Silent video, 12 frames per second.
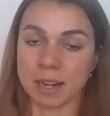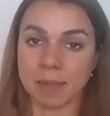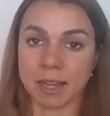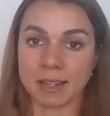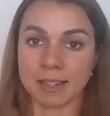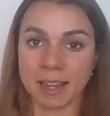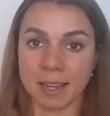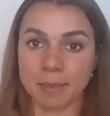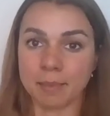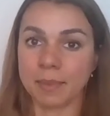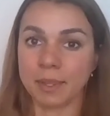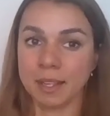and I'm like,
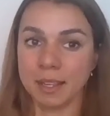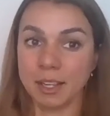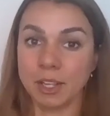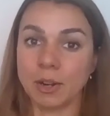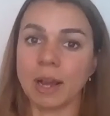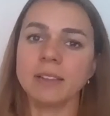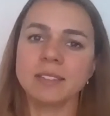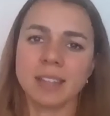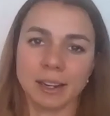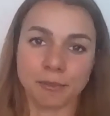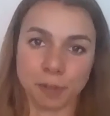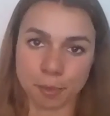damn, you know,
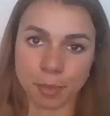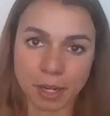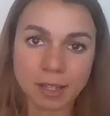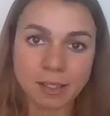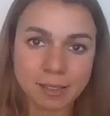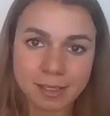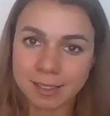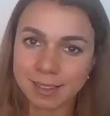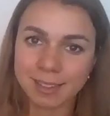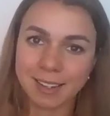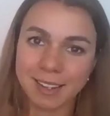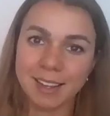outside of football.
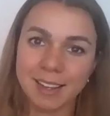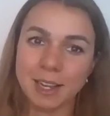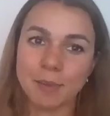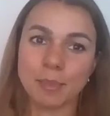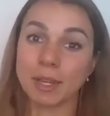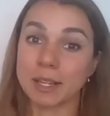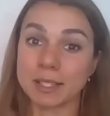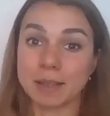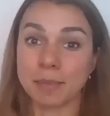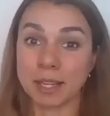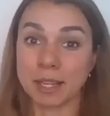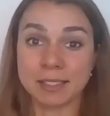Mm-hmm. because
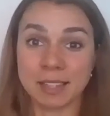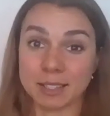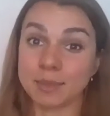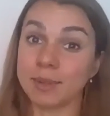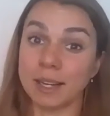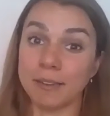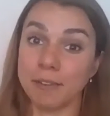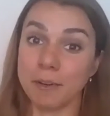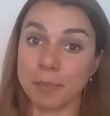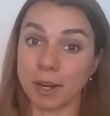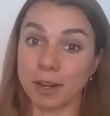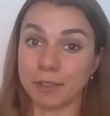because guess what, in
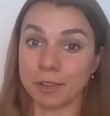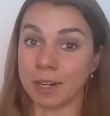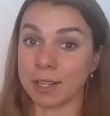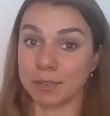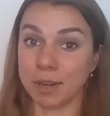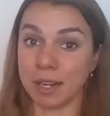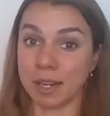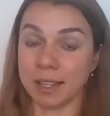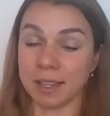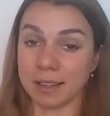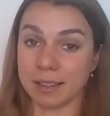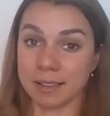football, if you're not
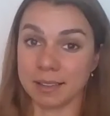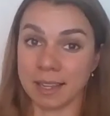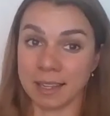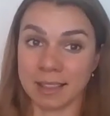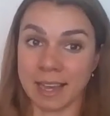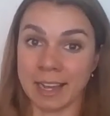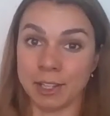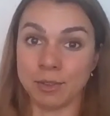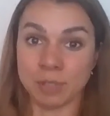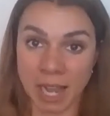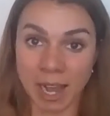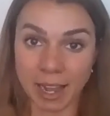training like that,
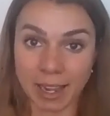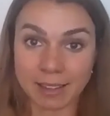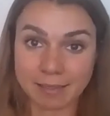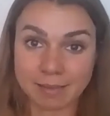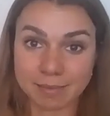you die.